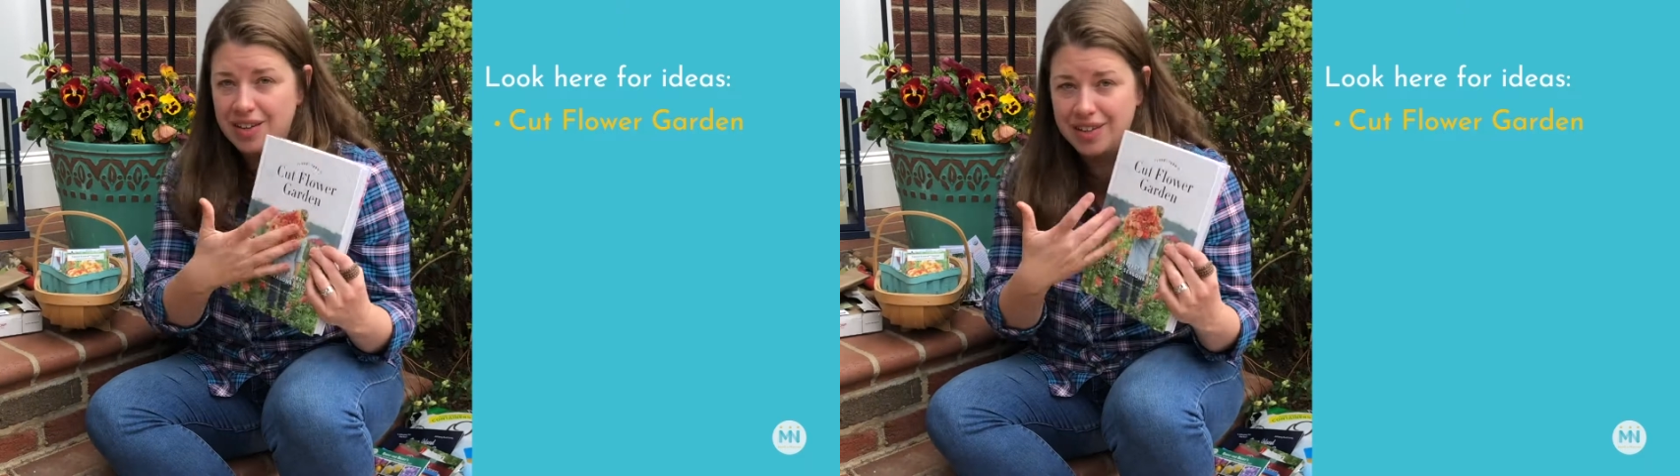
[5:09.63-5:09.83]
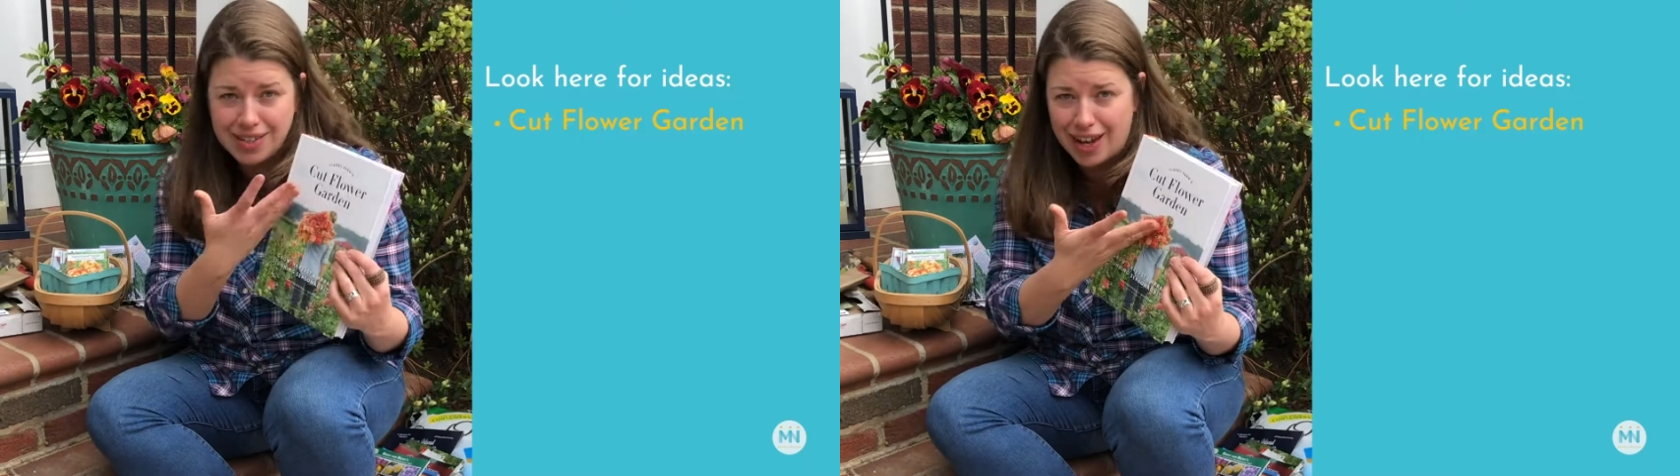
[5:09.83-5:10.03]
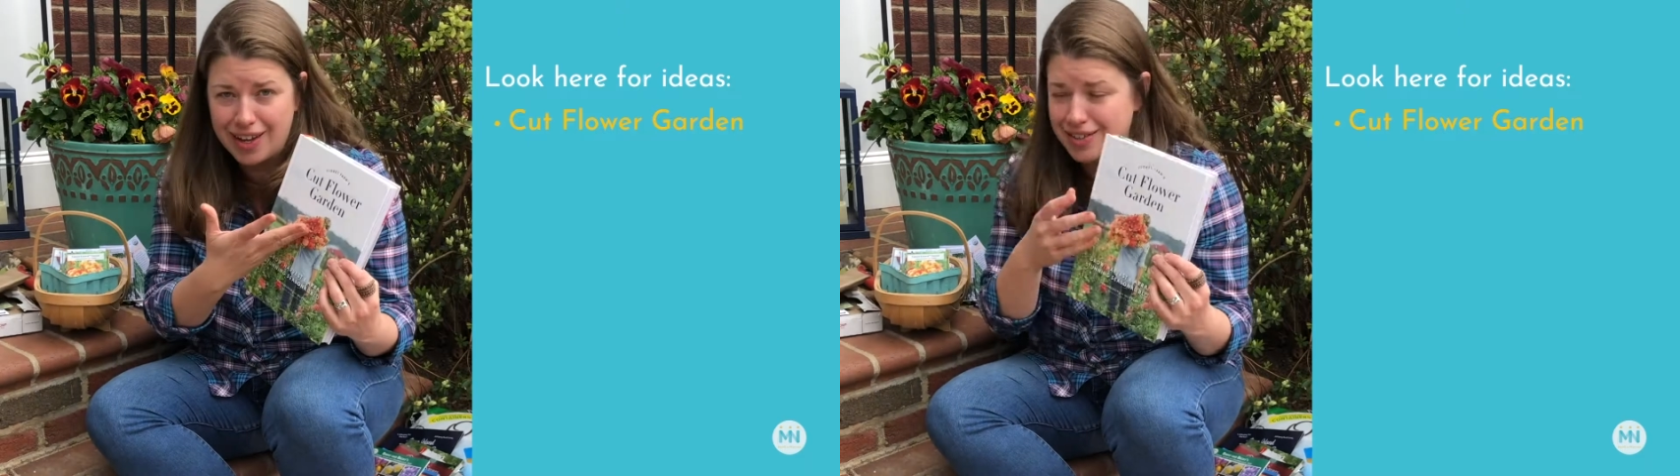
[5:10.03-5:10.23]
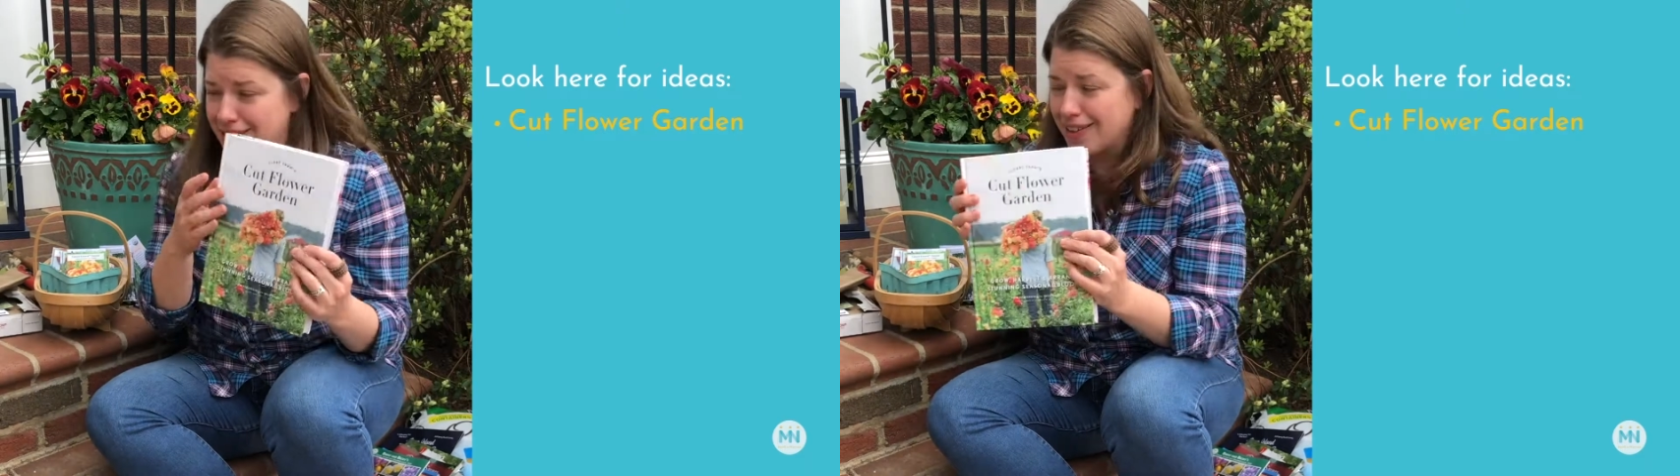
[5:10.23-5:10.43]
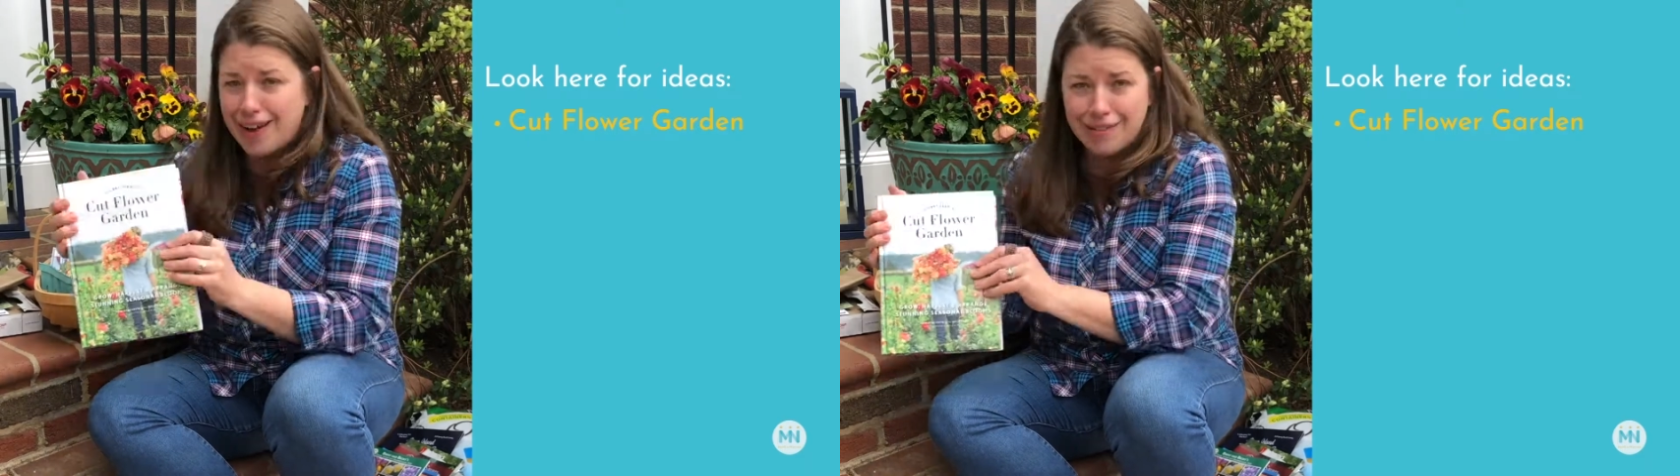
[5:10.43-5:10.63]
The dahlias
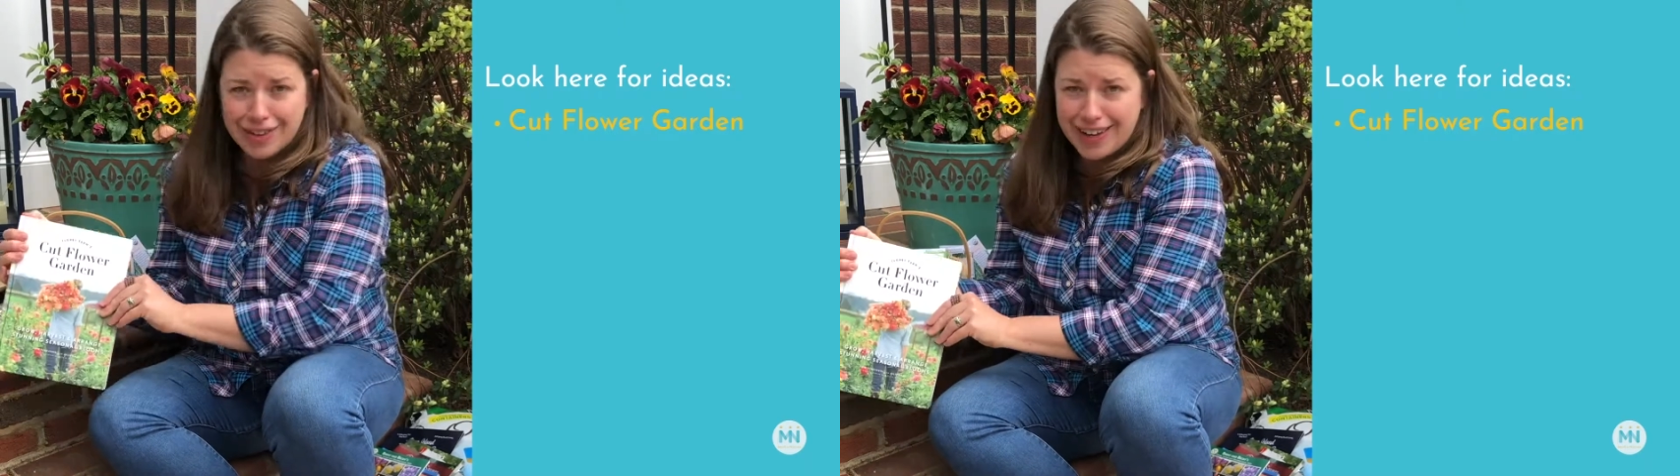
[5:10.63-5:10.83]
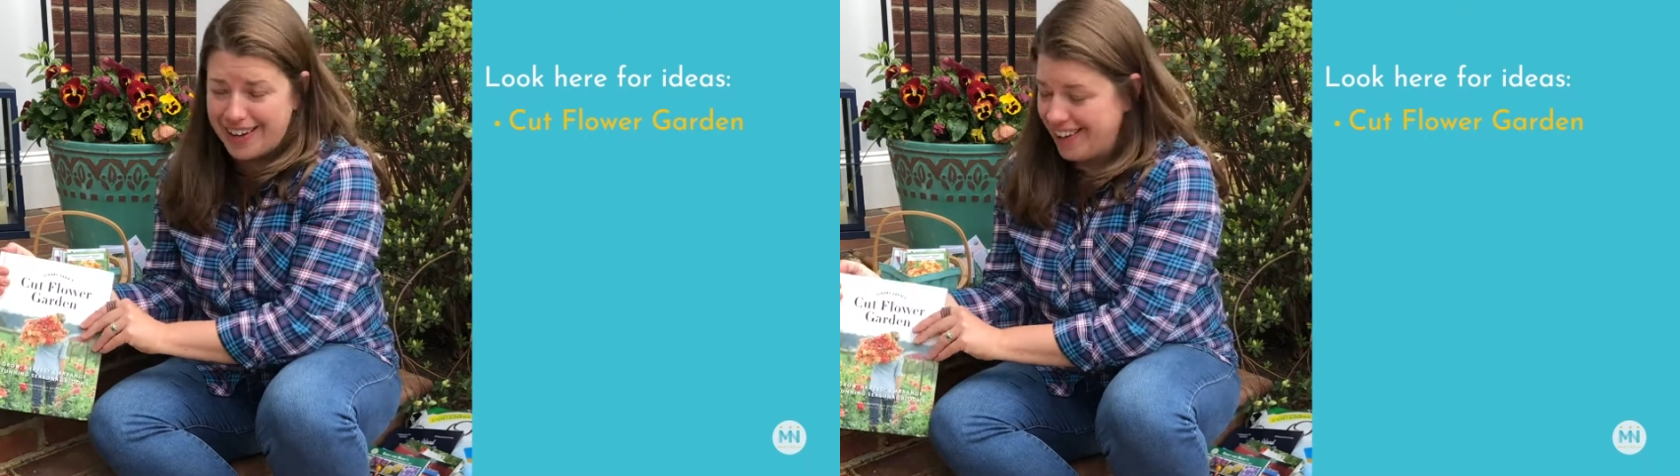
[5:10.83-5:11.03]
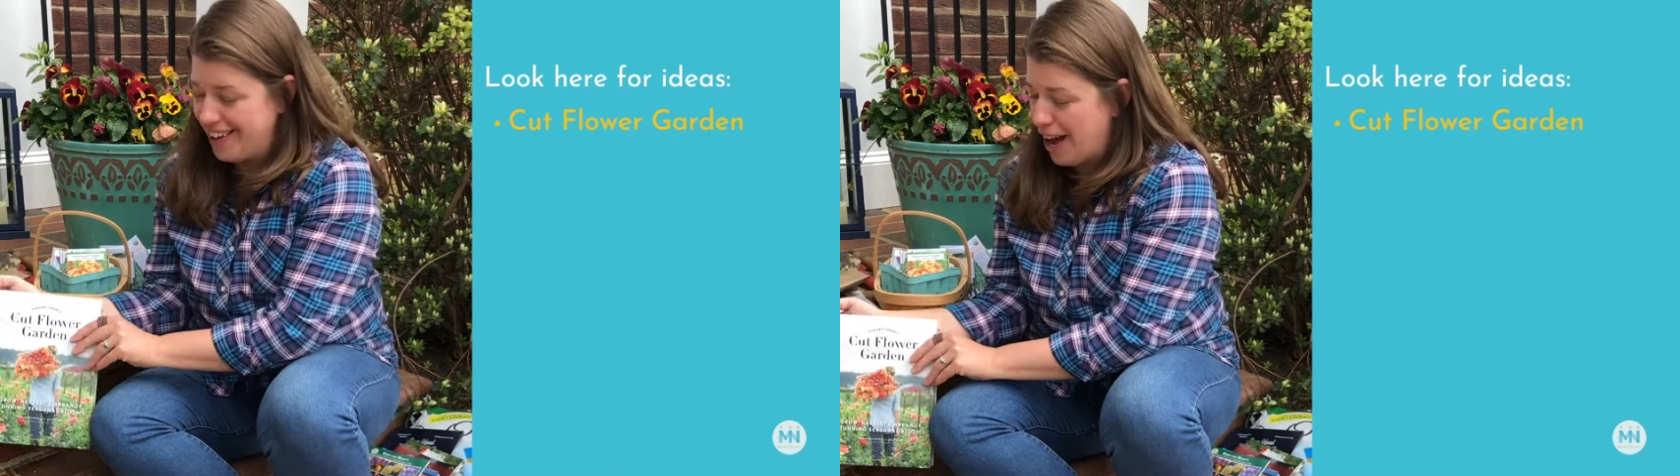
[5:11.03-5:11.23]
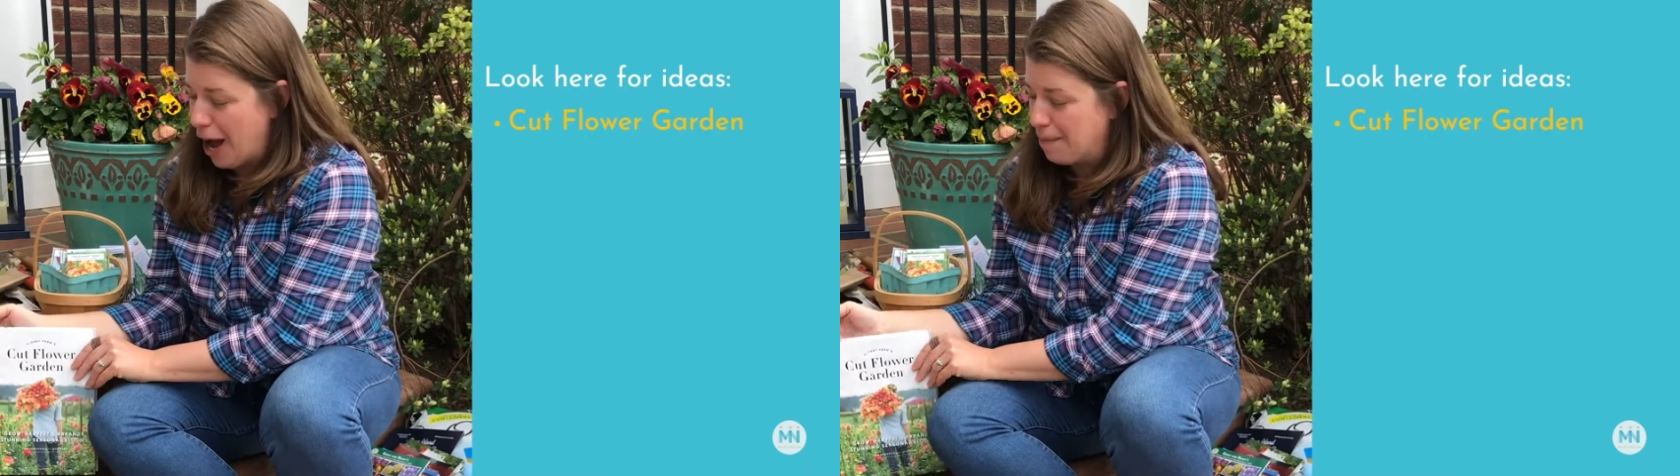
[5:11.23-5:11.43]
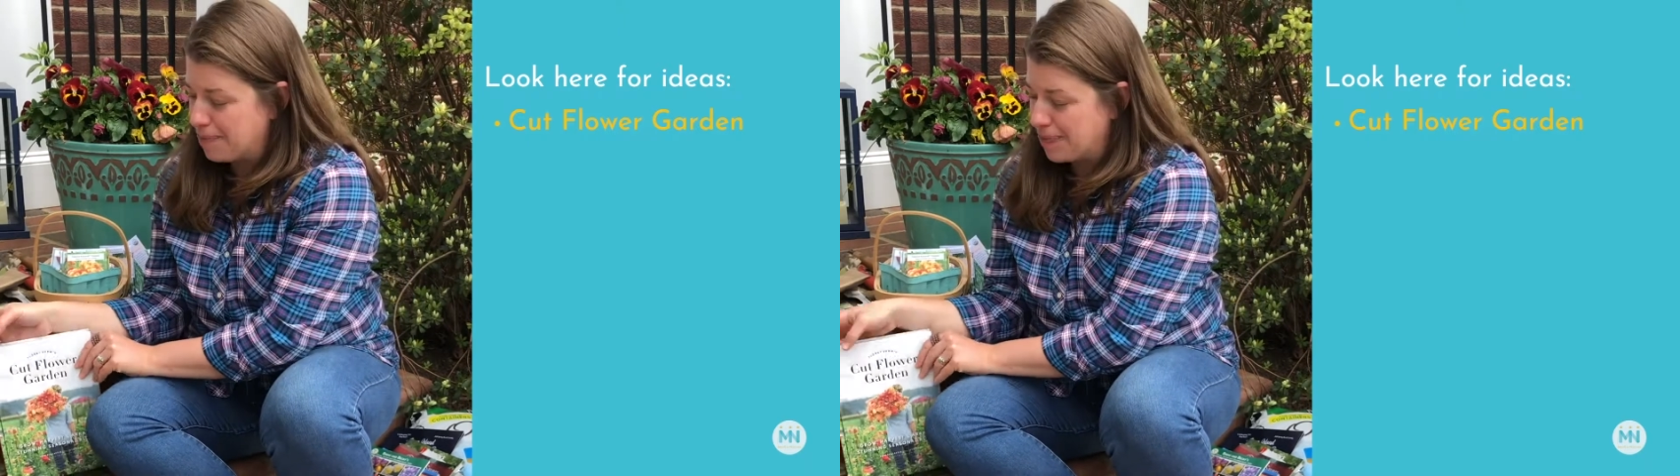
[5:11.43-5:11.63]
look lovely.
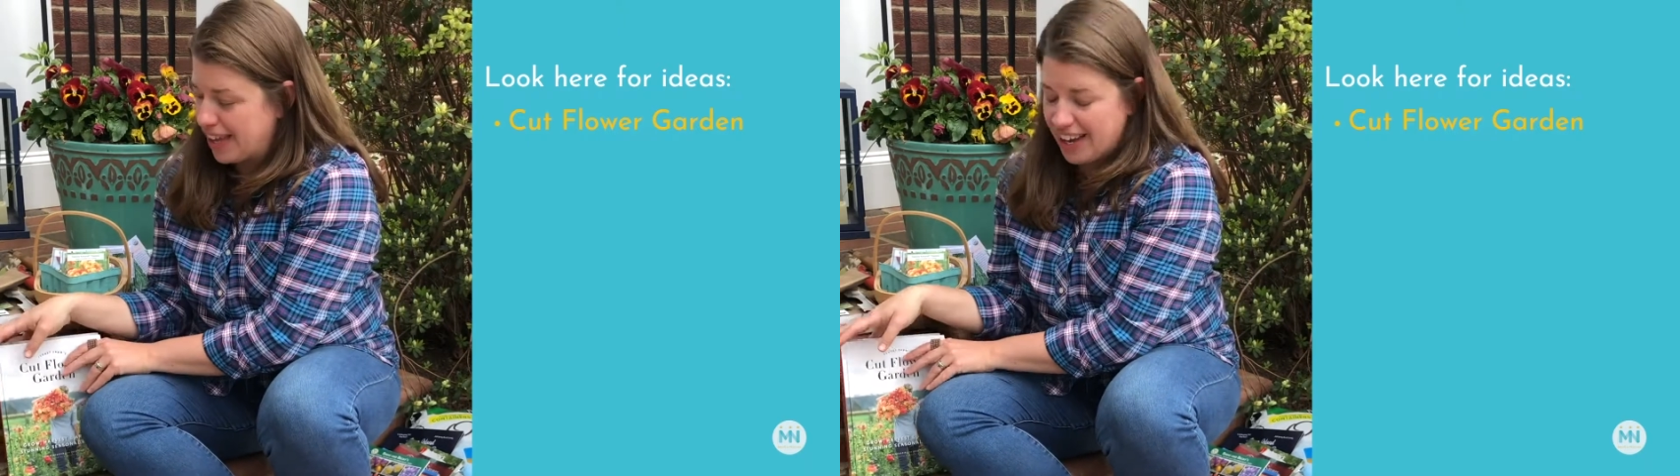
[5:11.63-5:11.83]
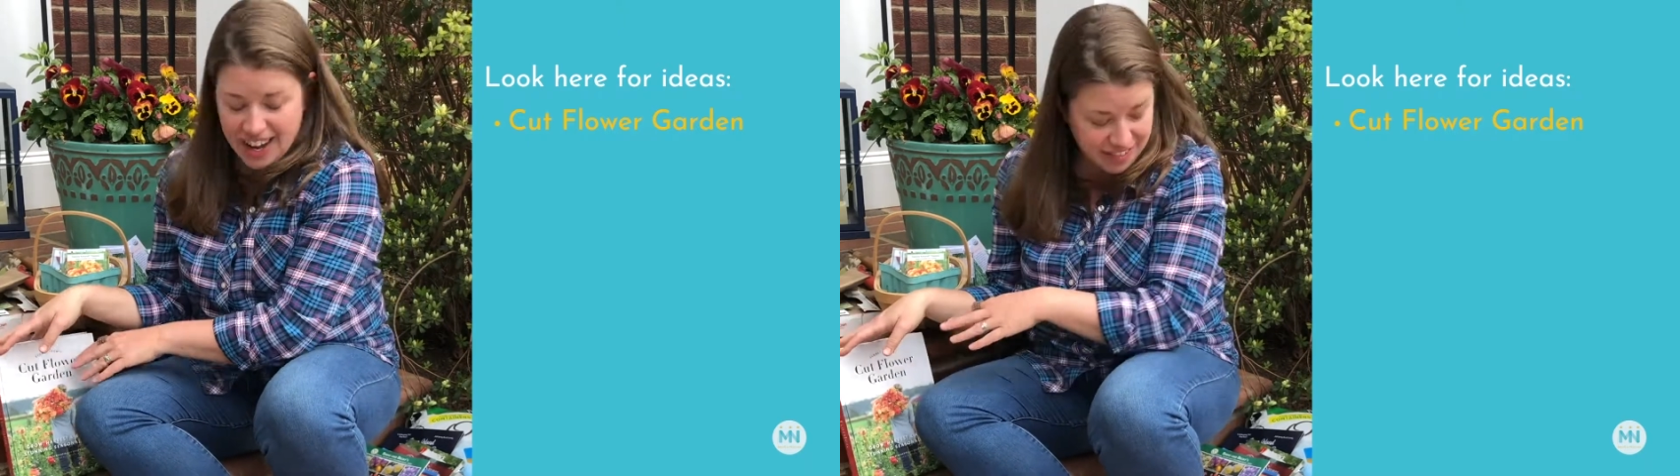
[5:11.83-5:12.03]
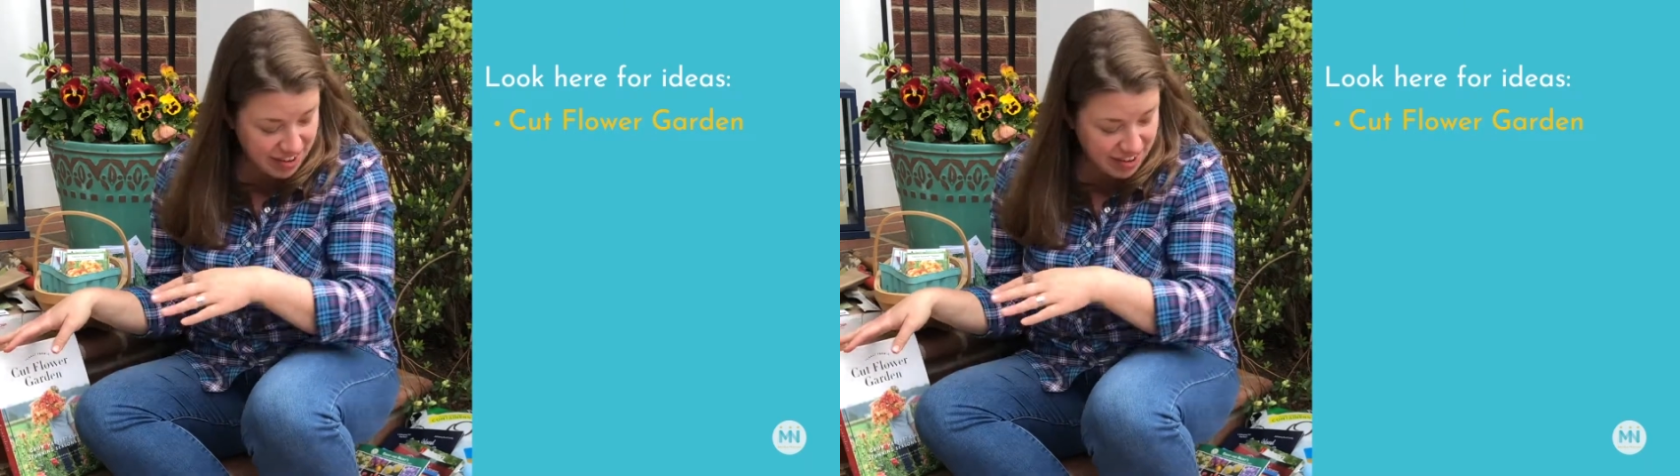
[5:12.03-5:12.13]
You kind of